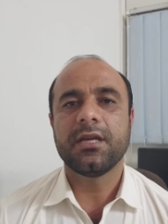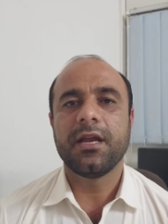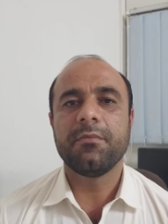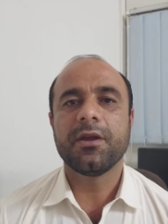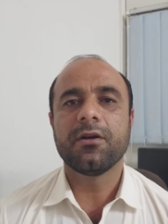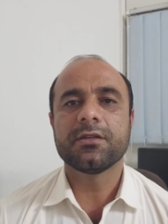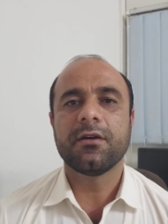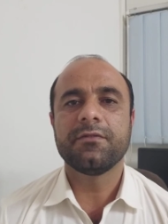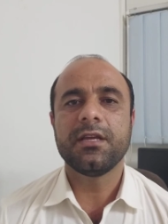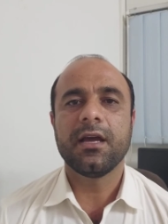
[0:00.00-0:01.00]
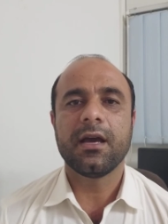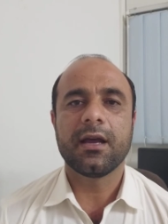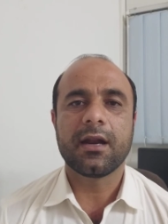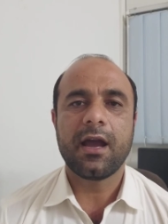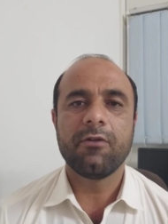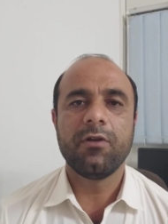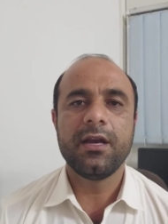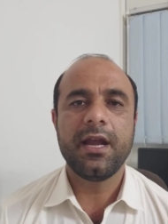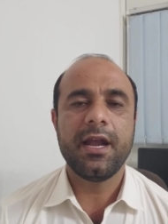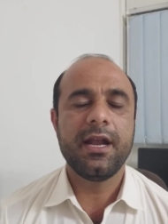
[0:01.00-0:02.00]
and because of the
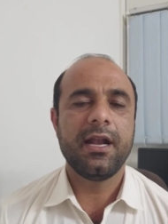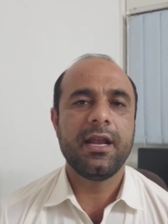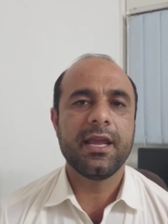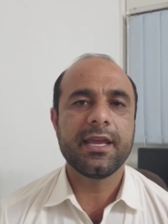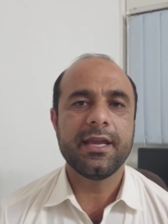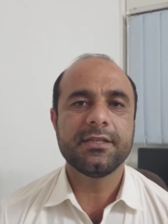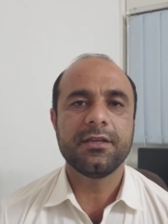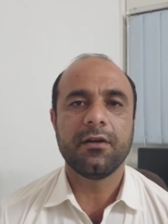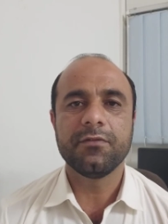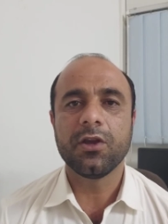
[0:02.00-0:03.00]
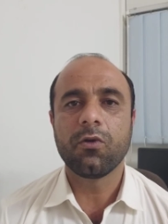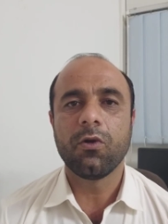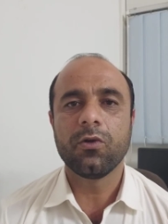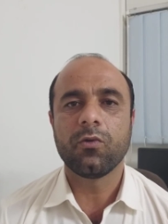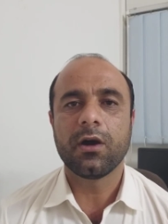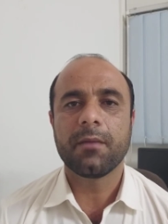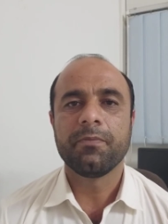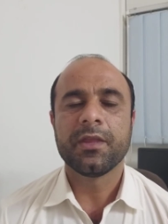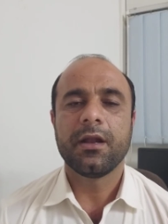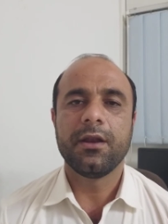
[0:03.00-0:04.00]
rivalry legacy of the Cold War,
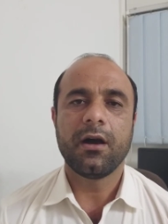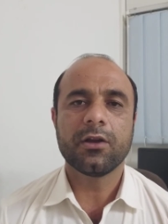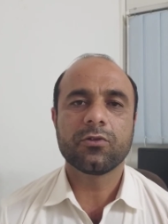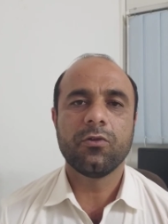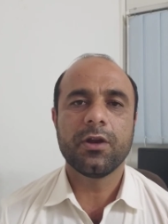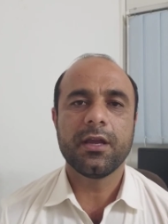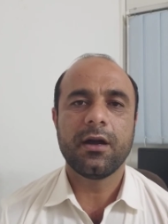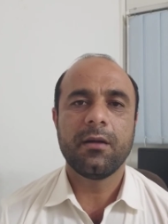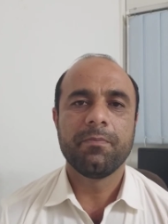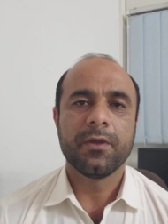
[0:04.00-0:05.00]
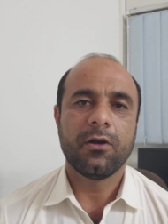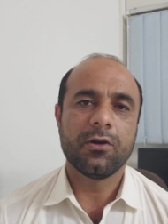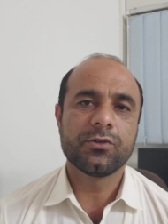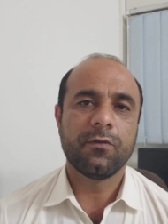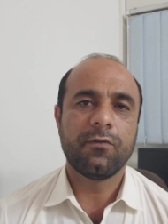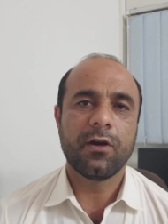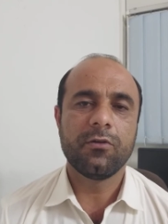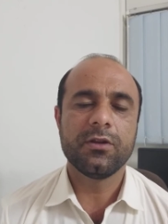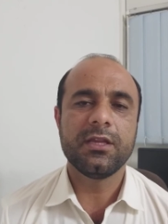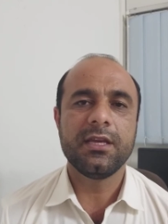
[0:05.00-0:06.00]
North Korea also
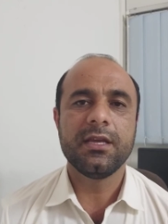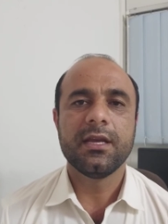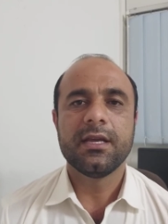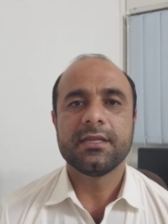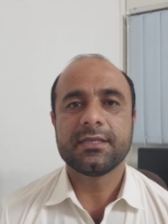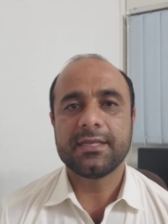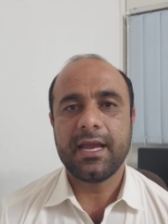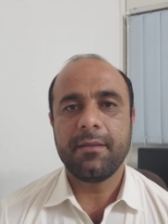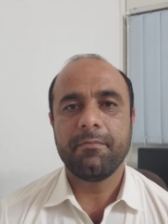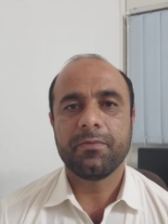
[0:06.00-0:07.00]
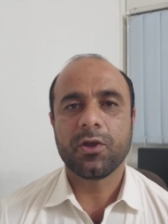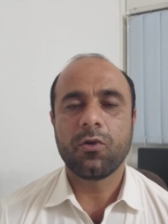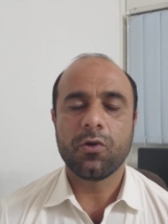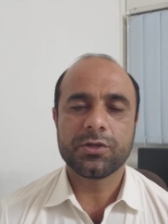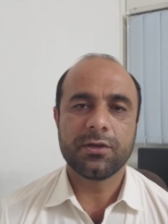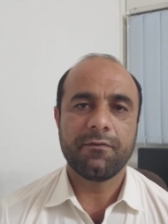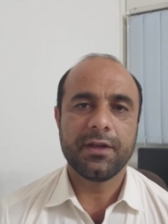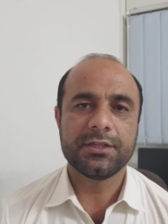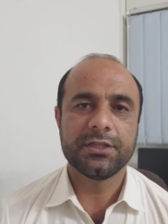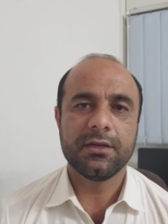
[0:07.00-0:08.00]
followed the same course of
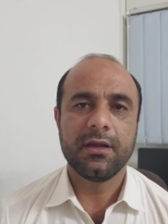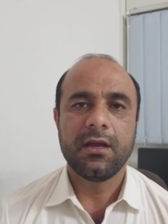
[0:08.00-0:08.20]
action